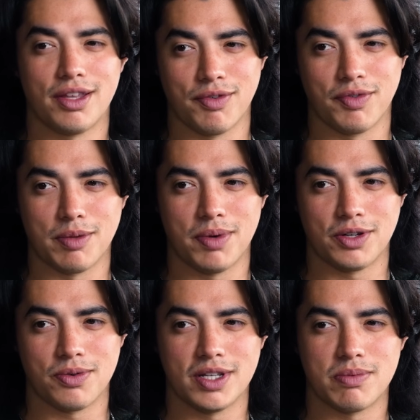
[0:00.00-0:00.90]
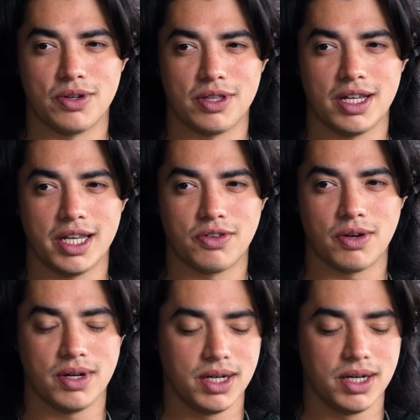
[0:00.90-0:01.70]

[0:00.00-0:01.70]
They've revealed the petrol ones, but not the electric one.